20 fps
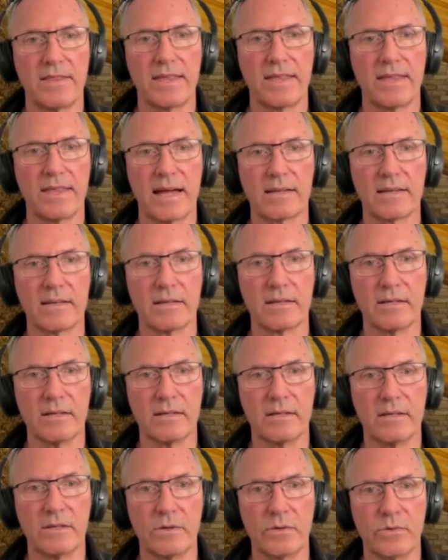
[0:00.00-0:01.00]
that
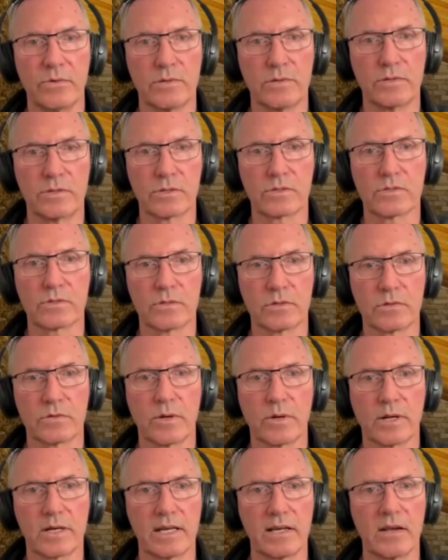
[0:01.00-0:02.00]
you would just
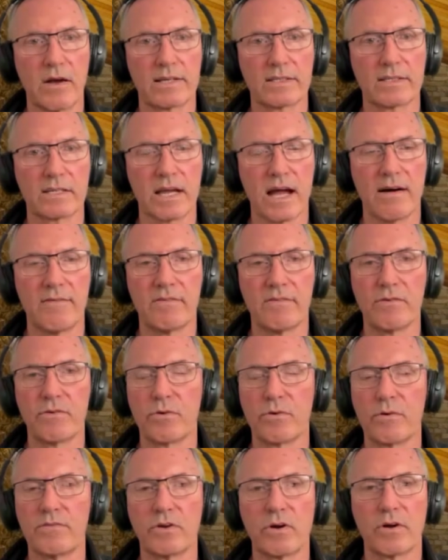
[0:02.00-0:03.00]
quickly like to
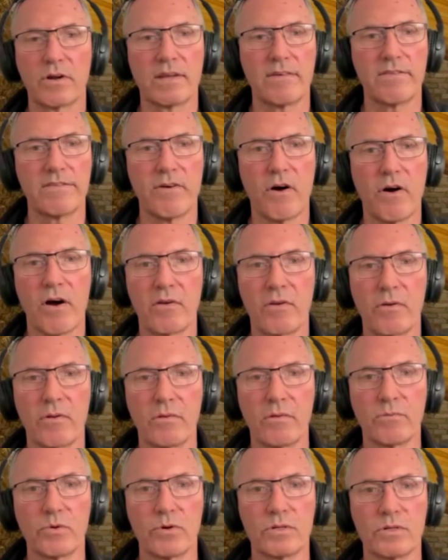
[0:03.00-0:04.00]
cover, or have you got any
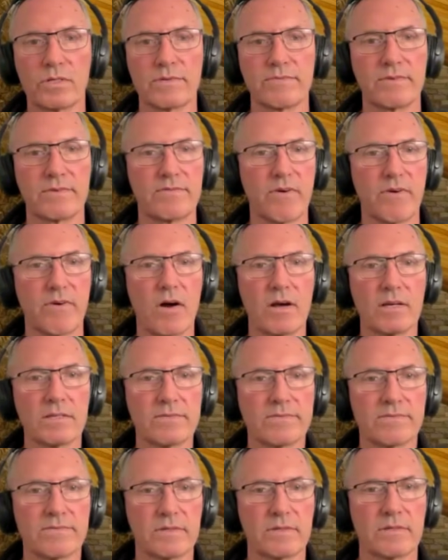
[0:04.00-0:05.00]
final words of
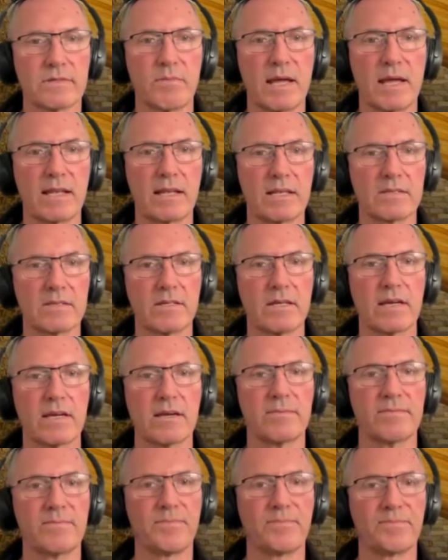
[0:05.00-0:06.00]
advice for the men listening?